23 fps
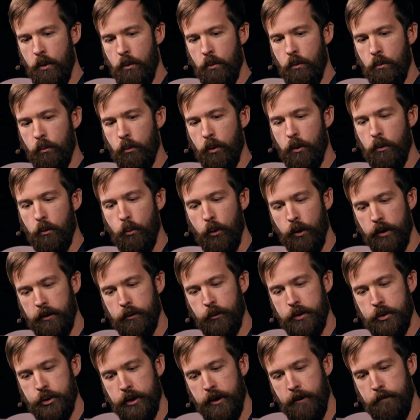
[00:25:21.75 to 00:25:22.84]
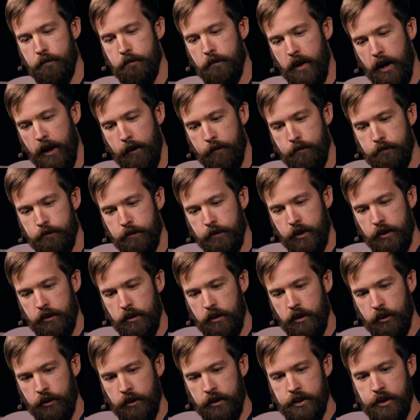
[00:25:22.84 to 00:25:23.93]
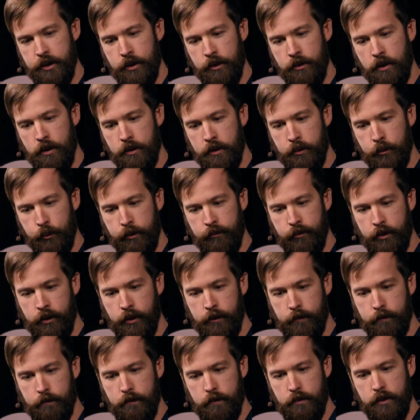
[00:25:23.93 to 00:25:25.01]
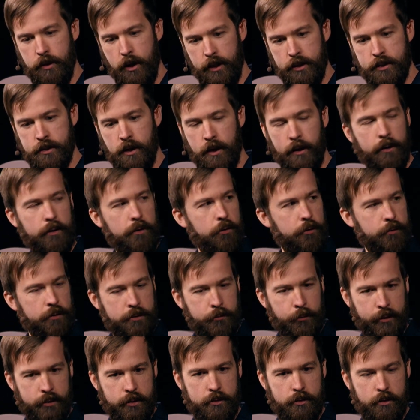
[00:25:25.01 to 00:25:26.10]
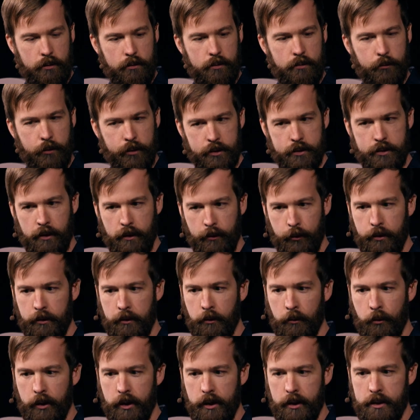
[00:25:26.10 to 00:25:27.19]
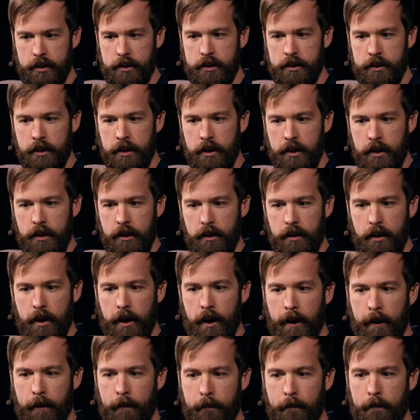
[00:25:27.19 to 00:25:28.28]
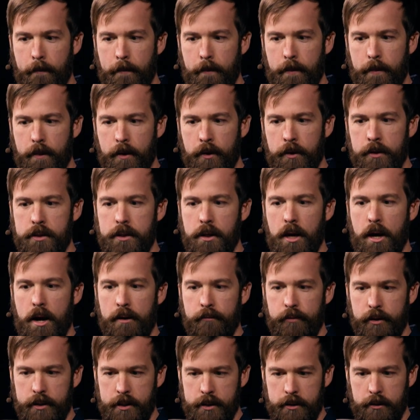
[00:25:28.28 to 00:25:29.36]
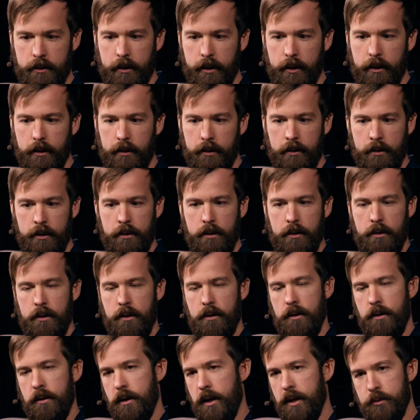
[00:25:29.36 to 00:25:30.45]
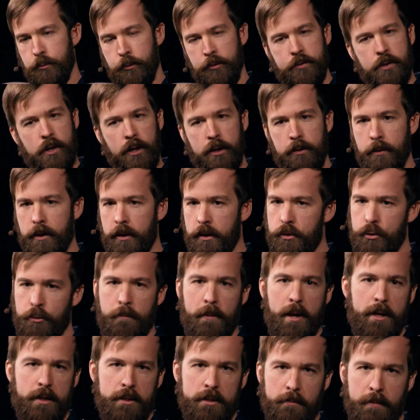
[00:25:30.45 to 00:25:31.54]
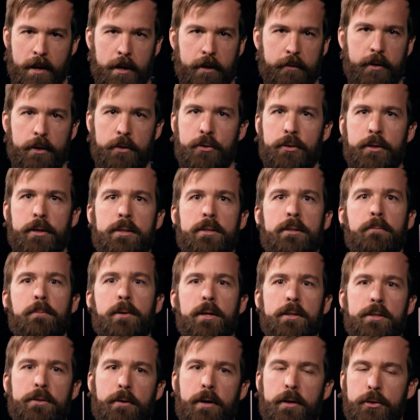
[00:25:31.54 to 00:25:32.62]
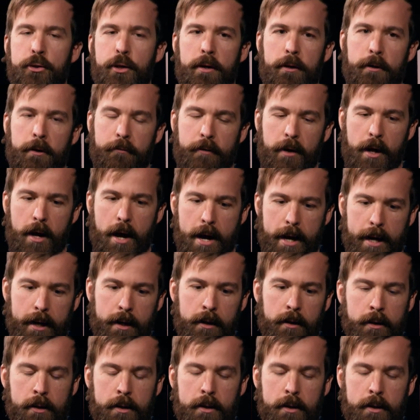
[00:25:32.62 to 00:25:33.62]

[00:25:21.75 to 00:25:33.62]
One question I'm curious to hear all three of your thoughts on, and Chris, we can start with you. Is there's obviously, as we've talked about, a tremendous amount of interest and buzz around generative AI.